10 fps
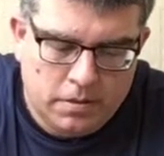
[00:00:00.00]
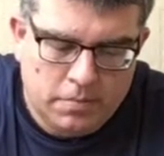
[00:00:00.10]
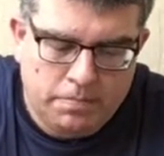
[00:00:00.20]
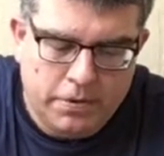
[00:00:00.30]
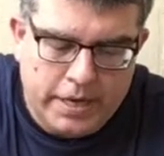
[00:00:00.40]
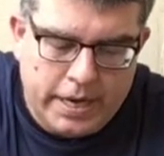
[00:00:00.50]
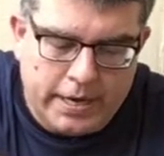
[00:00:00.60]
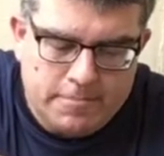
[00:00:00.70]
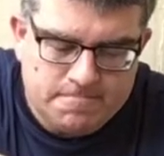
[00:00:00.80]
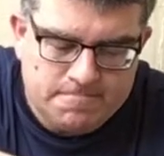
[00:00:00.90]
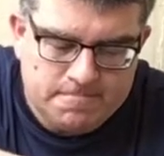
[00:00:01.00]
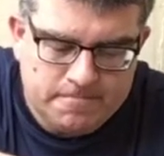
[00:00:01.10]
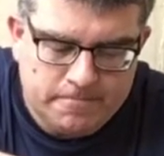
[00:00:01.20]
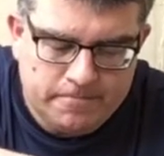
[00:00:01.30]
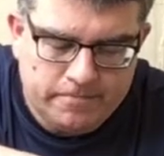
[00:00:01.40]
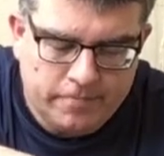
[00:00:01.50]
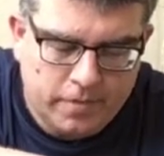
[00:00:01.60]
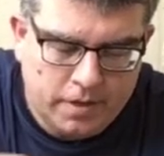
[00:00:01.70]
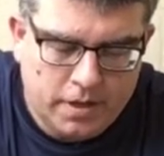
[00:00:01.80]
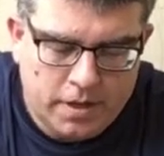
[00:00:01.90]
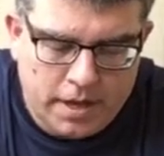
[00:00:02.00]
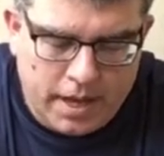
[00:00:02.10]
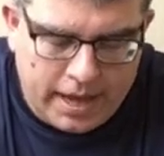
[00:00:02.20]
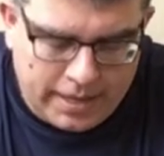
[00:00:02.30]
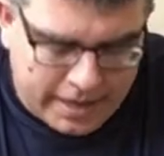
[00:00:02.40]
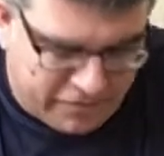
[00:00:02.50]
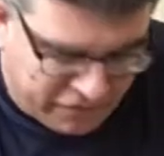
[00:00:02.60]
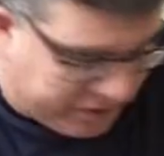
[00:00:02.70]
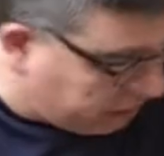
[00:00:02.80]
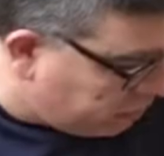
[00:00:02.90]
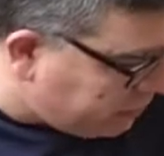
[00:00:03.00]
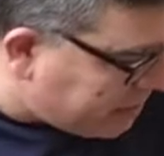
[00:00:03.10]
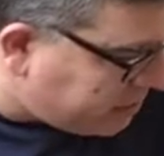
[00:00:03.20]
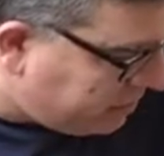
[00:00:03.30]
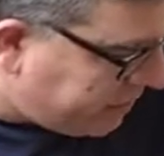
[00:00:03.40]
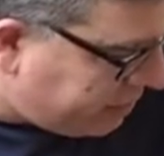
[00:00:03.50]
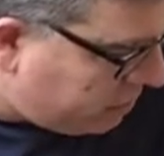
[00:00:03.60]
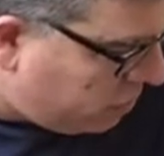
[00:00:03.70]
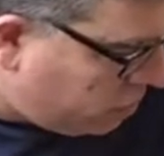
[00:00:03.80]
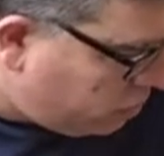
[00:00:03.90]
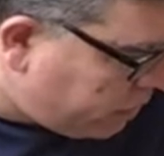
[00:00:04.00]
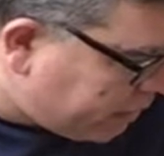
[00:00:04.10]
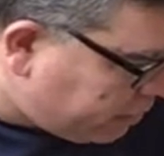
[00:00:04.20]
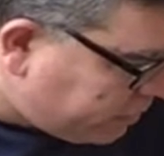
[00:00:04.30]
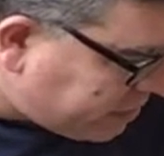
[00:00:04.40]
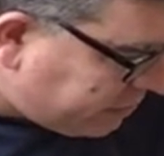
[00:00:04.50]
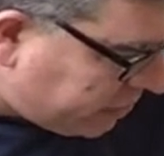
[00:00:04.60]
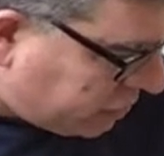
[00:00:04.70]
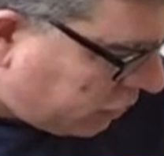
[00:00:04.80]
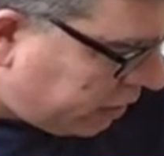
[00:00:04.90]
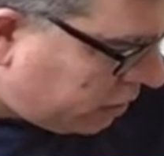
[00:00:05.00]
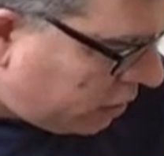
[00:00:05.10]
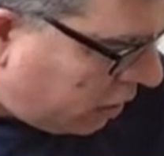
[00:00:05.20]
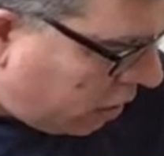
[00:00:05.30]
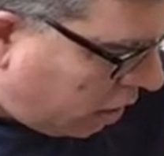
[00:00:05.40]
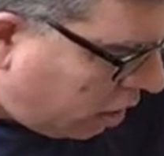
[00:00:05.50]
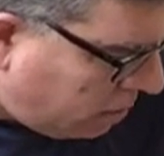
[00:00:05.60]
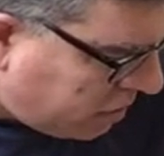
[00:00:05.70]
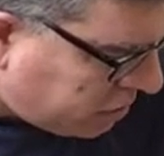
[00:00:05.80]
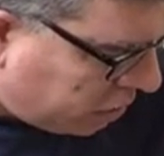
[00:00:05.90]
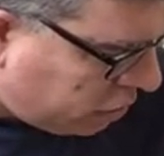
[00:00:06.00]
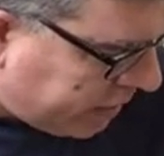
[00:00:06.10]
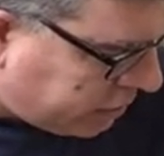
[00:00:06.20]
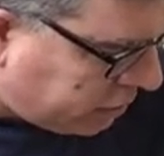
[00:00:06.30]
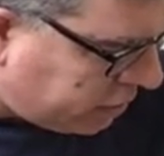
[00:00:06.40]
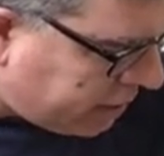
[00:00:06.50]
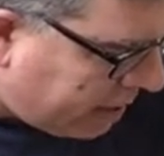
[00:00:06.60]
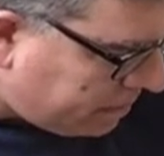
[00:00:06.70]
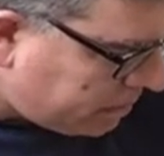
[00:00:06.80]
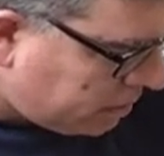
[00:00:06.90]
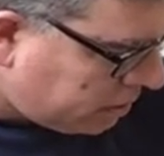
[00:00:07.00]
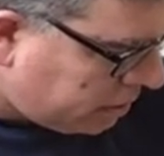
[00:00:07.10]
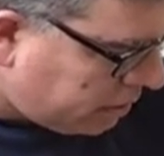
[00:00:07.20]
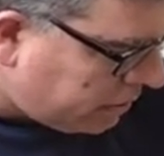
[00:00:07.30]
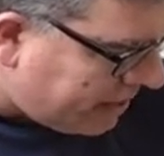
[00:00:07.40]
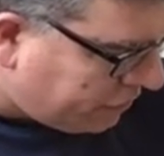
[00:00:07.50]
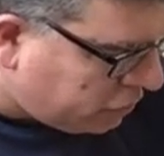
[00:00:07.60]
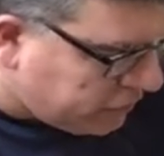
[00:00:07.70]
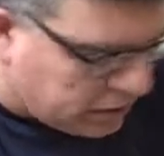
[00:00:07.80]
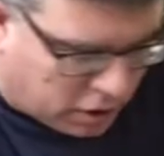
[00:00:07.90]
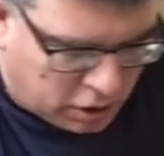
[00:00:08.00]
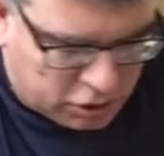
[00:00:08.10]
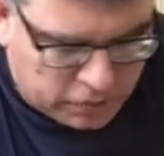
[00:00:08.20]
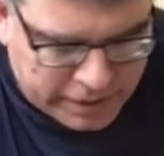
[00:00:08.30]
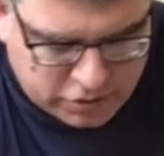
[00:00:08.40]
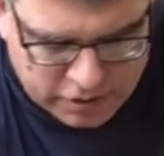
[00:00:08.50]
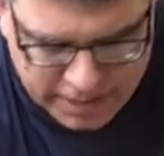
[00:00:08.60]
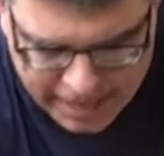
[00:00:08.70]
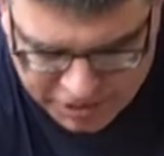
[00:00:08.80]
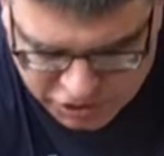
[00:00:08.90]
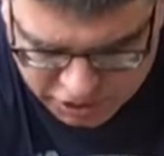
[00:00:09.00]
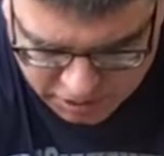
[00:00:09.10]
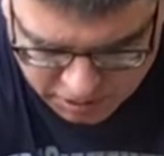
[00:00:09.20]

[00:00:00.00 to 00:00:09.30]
put it in, and then fill the rest of it with the rest of the soil almost all the way to the top. You don't have to do it all the way to the edge,